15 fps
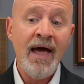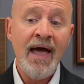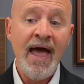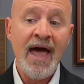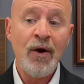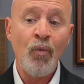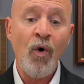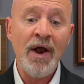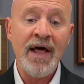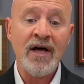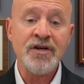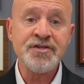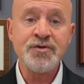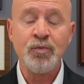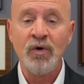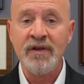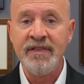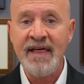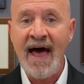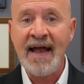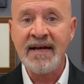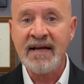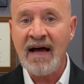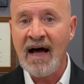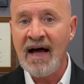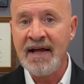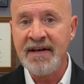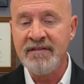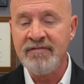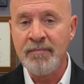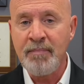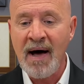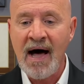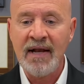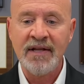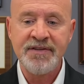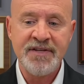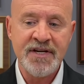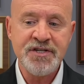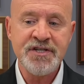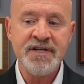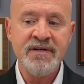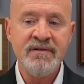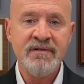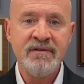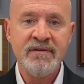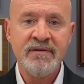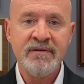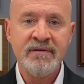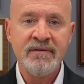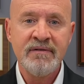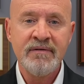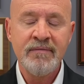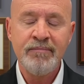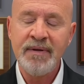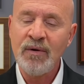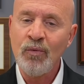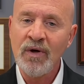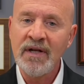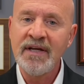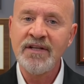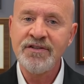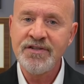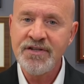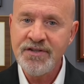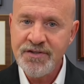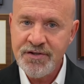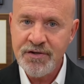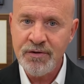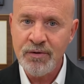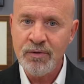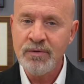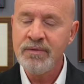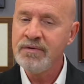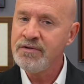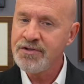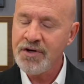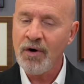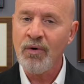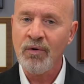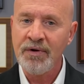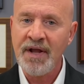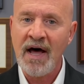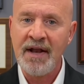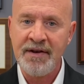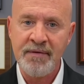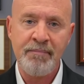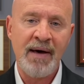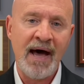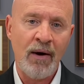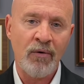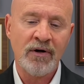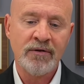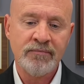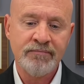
And what else will that kind of a politician be willing to do to hold on to power?